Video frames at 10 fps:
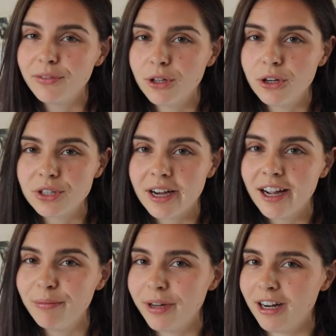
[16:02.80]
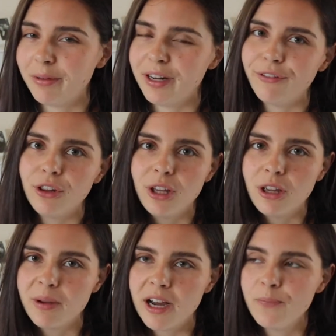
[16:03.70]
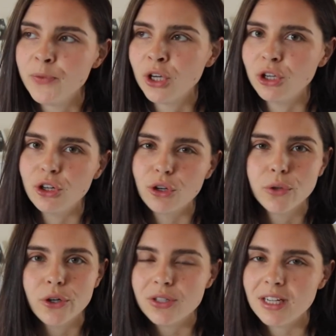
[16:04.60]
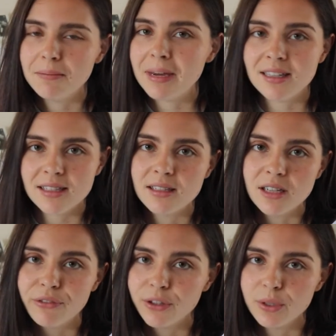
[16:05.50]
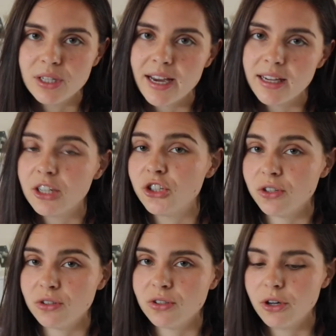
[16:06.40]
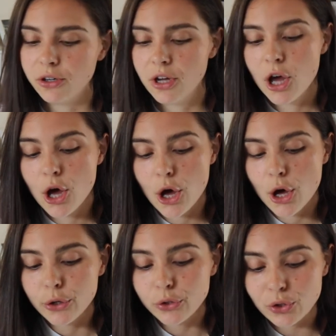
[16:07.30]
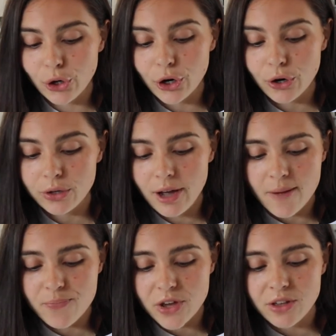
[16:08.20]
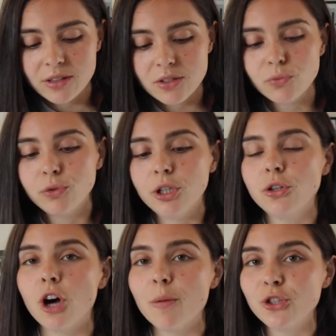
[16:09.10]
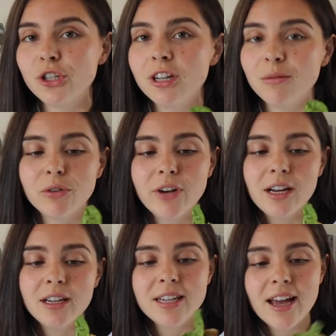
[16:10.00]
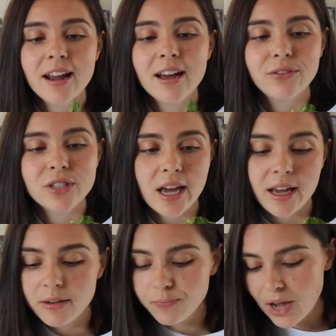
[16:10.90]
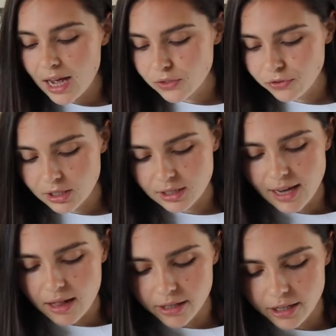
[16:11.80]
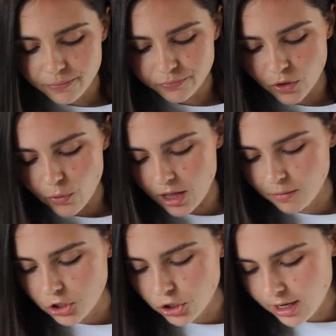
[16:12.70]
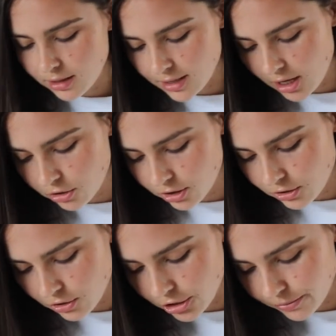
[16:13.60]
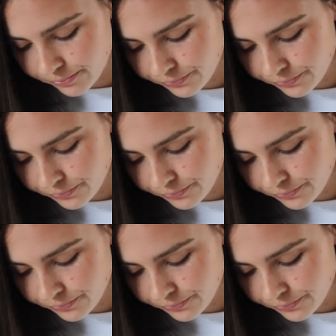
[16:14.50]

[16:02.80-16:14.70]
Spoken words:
of a long time, but I mean, if you think about, you know, roasting meats and stuff, it would take just as long. So yeah, I think this is a really good option. I'm gonna rate it 10 out of 10. As for the salad, wait, let me try the salad on its own.